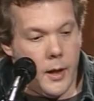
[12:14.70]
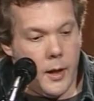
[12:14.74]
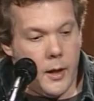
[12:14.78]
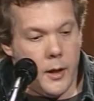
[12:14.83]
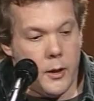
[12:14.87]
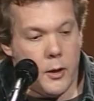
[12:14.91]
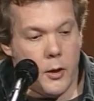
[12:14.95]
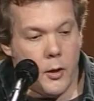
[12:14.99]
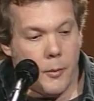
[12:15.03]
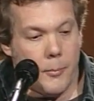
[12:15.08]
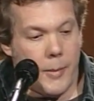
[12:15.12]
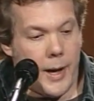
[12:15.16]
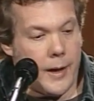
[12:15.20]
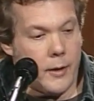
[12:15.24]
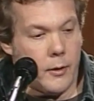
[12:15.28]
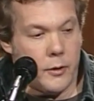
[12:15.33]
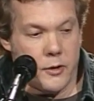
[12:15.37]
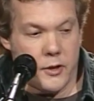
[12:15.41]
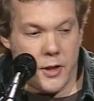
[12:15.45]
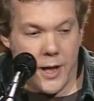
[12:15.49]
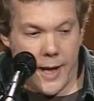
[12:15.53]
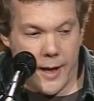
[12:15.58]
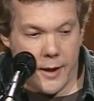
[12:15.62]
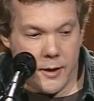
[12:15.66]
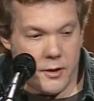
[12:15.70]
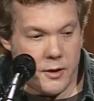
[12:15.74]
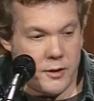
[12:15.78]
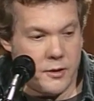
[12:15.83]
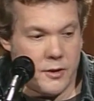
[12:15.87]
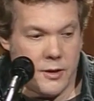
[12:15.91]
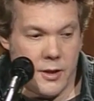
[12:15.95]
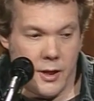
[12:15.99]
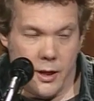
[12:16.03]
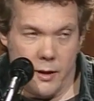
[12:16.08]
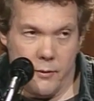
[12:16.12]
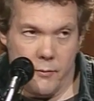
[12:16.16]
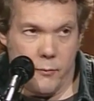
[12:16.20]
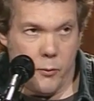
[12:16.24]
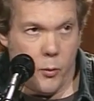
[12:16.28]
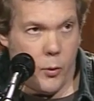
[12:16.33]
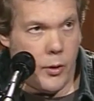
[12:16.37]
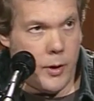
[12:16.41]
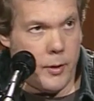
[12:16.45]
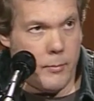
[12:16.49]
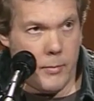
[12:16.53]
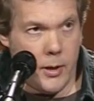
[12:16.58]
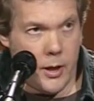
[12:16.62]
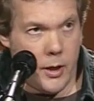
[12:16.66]
you know, Michael Jackson selling
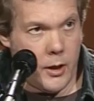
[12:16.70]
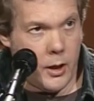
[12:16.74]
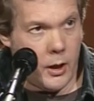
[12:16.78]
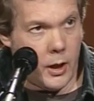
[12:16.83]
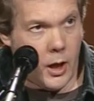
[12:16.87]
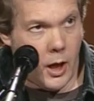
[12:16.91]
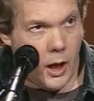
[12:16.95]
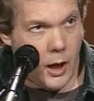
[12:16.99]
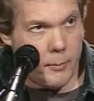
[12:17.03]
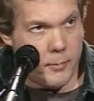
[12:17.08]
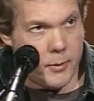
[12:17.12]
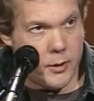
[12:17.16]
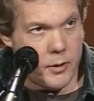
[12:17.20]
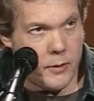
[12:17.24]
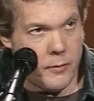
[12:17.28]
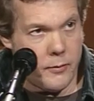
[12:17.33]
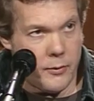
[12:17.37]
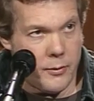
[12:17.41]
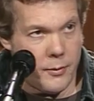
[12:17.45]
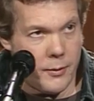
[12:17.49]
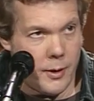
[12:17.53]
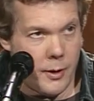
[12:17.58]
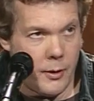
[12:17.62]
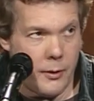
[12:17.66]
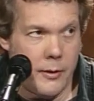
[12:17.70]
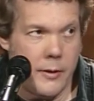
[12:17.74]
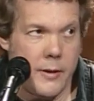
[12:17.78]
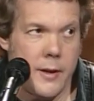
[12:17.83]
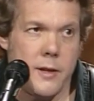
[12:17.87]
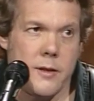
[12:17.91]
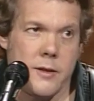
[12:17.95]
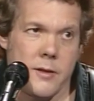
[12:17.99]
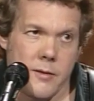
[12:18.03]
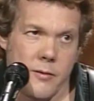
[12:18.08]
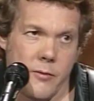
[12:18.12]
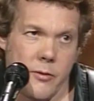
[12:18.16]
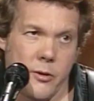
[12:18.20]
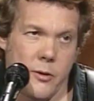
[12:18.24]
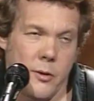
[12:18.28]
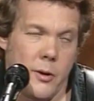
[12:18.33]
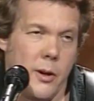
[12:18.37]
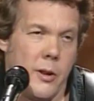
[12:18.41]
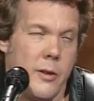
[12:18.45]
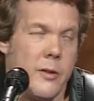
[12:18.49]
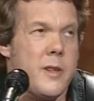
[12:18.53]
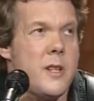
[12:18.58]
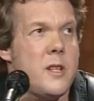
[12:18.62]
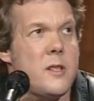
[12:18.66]
40 million copies of Thriller. Right. These,
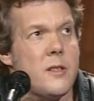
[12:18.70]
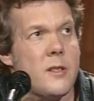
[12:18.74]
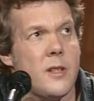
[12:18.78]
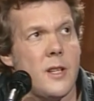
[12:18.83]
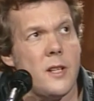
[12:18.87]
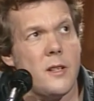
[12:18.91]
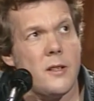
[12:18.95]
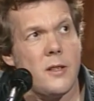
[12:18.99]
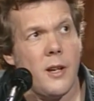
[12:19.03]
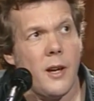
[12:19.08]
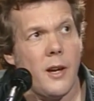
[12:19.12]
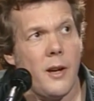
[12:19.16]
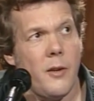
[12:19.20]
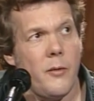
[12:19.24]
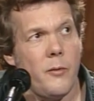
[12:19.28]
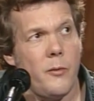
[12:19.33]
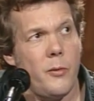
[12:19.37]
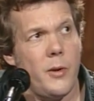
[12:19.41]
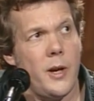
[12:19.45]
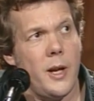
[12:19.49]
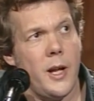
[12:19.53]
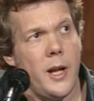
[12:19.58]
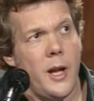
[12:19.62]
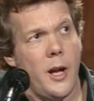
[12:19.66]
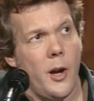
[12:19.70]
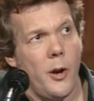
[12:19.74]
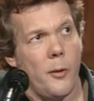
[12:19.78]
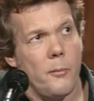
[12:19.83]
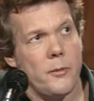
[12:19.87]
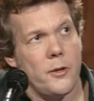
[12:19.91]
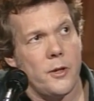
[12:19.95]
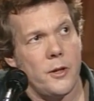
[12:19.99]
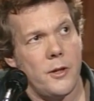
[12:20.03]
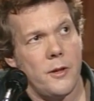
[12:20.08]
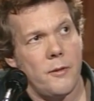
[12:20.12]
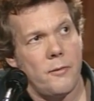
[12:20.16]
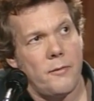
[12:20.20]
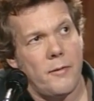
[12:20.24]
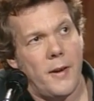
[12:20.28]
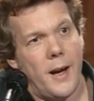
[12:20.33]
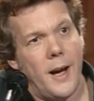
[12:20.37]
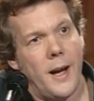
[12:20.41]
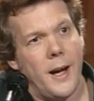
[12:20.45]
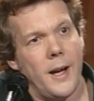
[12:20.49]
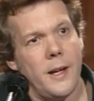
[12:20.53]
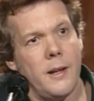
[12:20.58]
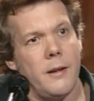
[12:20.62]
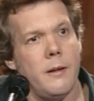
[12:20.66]
Thriller, these things really help to
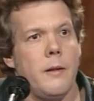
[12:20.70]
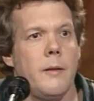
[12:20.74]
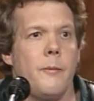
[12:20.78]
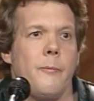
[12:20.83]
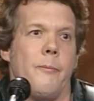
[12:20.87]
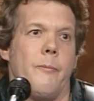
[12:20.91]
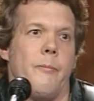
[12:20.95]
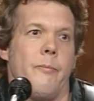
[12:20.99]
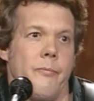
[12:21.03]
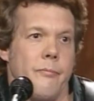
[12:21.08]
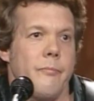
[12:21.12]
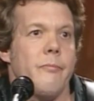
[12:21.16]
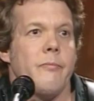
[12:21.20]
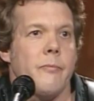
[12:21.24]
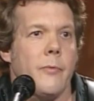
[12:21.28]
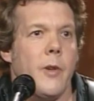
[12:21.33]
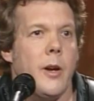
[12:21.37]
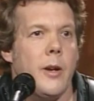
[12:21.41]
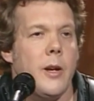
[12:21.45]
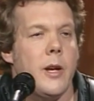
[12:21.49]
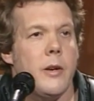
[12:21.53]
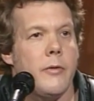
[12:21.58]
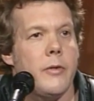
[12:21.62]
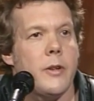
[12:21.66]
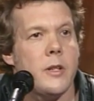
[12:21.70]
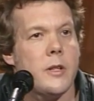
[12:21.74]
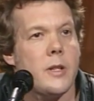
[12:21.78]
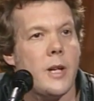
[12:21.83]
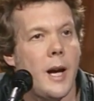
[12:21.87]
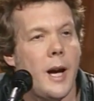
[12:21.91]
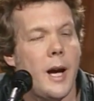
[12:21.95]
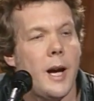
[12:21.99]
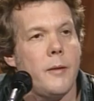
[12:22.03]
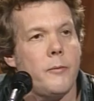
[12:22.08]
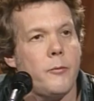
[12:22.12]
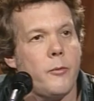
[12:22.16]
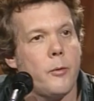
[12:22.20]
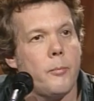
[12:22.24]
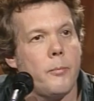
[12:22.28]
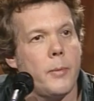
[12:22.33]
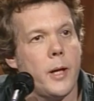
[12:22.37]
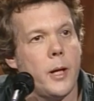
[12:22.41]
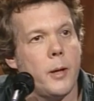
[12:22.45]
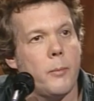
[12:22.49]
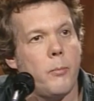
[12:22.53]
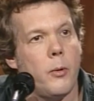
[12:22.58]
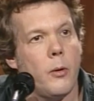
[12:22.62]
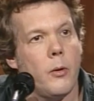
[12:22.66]
define a given time for
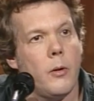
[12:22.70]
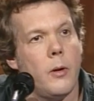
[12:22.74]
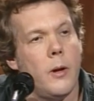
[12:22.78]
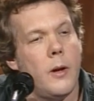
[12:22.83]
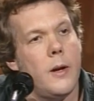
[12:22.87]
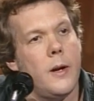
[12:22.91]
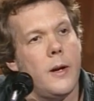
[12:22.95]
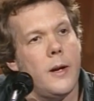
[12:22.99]
people.